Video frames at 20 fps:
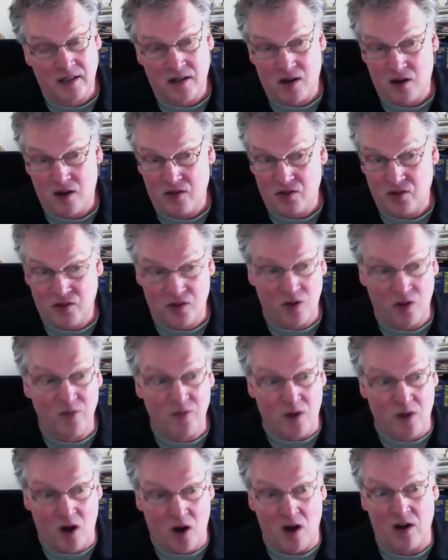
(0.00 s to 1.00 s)
so
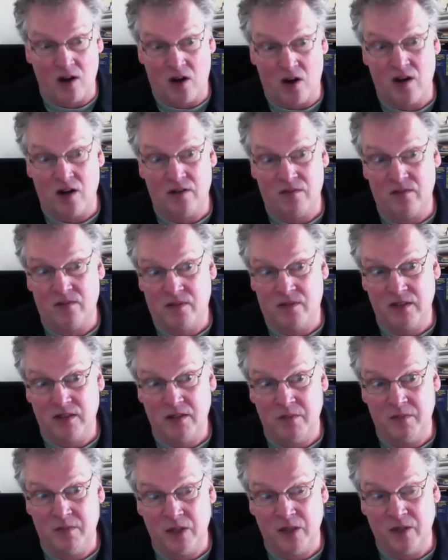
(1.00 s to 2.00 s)
far seem
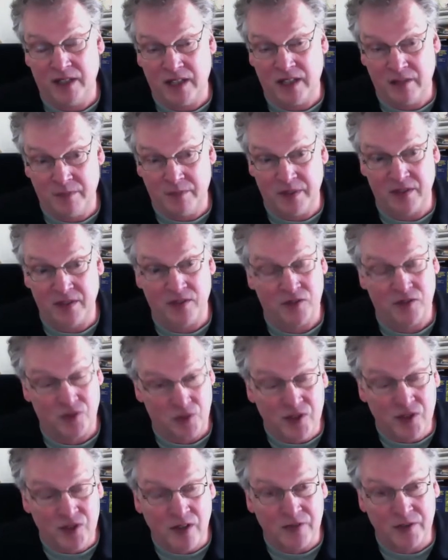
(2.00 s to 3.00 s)
to be going out of business or
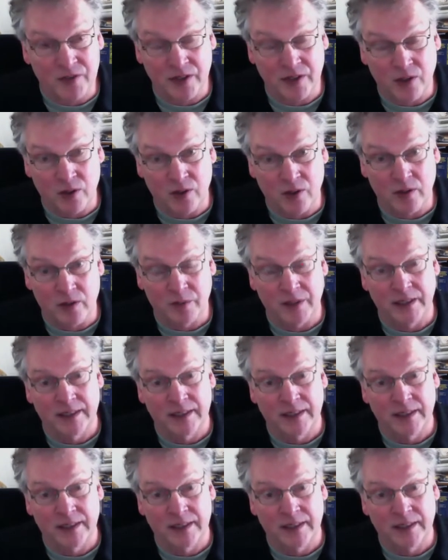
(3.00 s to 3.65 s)
suffering horribly.